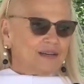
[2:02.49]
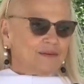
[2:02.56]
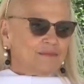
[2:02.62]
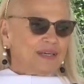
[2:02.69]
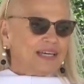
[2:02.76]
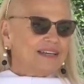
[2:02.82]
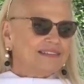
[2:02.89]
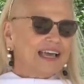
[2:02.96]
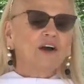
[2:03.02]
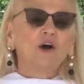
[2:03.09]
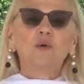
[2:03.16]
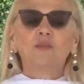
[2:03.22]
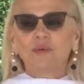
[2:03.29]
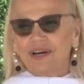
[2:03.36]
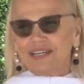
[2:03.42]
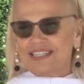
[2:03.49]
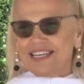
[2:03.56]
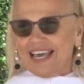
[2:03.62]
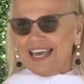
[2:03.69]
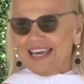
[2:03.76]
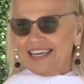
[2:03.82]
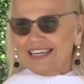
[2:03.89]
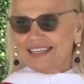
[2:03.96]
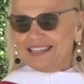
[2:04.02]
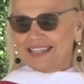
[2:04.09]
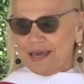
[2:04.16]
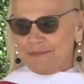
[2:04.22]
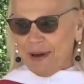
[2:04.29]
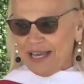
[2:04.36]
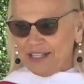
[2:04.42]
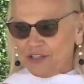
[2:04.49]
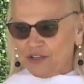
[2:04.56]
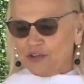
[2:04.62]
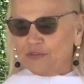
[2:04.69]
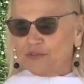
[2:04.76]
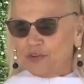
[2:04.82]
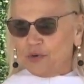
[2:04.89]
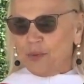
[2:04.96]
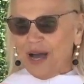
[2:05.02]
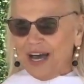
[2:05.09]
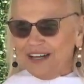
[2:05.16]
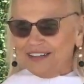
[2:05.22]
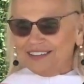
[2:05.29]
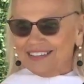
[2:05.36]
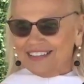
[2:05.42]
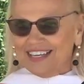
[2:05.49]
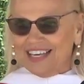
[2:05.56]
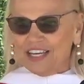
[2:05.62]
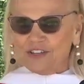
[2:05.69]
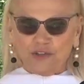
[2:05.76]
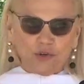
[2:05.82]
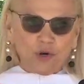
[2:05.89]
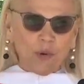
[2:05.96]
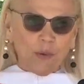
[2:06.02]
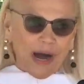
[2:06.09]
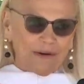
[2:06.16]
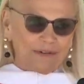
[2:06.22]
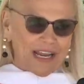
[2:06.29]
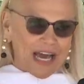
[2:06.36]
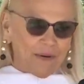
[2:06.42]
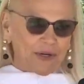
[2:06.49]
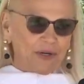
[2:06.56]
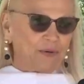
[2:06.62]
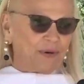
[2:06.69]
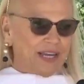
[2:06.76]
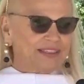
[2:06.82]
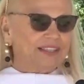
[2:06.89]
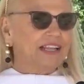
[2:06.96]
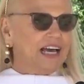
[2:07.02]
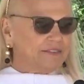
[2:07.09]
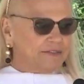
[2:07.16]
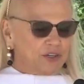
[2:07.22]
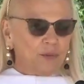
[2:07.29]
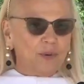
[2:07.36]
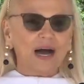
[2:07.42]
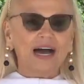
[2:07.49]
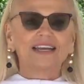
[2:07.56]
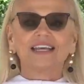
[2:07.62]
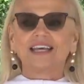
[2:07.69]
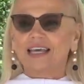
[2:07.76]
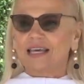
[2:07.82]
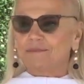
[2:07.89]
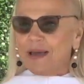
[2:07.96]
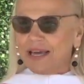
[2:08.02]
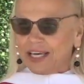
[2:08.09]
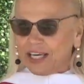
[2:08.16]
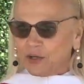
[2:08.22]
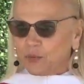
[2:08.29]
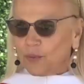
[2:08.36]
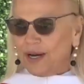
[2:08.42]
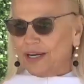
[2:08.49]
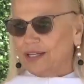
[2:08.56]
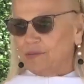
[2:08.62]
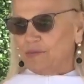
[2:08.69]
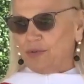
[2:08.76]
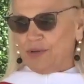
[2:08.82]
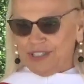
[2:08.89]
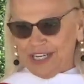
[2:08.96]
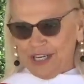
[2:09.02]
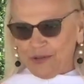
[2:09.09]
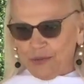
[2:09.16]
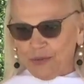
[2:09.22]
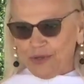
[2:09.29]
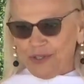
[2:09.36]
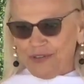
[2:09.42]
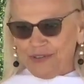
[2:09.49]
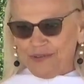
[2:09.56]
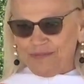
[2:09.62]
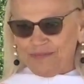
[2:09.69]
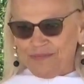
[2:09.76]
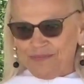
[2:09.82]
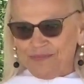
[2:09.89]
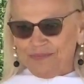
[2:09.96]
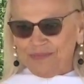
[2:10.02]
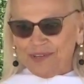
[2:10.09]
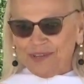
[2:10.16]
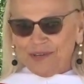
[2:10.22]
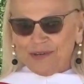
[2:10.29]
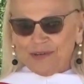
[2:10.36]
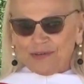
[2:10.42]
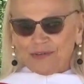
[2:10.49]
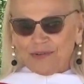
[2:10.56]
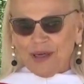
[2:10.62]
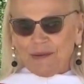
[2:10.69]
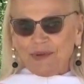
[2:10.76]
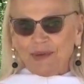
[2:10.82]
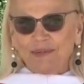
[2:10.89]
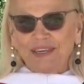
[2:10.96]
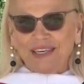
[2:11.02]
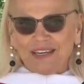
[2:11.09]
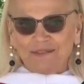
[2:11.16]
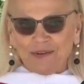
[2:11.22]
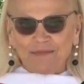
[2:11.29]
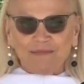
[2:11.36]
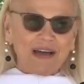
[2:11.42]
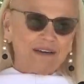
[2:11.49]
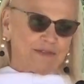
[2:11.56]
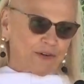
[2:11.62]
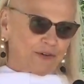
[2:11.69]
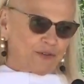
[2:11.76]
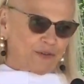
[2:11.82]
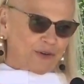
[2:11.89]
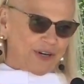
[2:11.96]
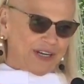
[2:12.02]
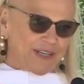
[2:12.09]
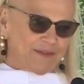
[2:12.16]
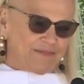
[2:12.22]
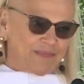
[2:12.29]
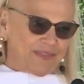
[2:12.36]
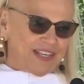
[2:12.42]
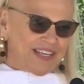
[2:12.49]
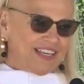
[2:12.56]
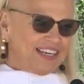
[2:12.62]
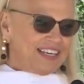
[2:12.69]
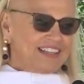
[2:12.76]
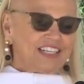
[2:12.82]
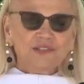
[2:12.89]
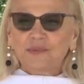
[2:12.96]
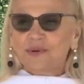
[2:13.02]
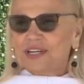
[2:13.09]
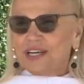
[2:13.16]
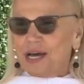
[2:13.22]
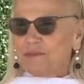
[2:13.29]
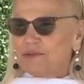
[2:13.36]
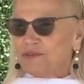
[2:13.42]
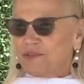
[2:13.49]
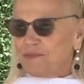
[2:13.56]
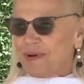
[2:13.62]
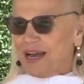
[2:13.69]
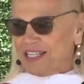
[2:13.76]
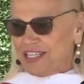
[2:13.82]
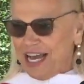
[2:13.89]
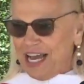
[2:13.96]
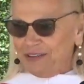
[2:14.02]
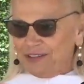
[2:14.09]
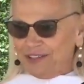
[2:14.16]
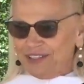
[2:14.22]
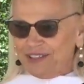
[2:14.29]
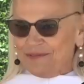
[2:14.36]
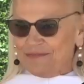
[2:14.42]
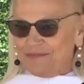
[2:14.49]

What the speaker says: because I hope one day they might serve you well as you go out now and create the life you want and make a great imprint on the world. So let me begin with my first story. This one comes from my childhood.